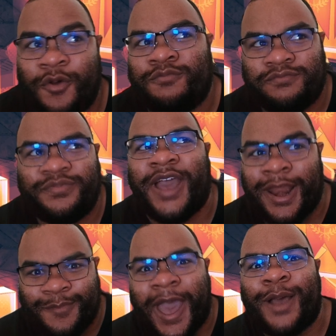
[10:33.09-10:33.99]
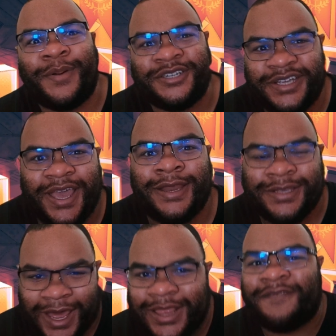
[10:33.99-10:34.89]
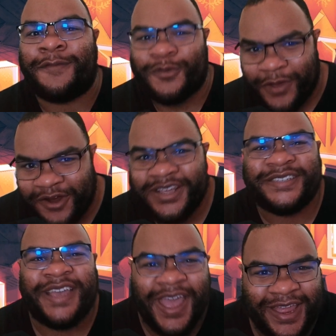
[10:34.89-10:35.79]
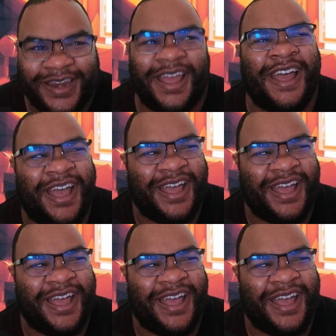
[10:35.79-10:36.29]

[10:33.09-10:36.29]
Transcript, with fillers: Oh, gotta pack a punch again. Gotta level up the rarities again.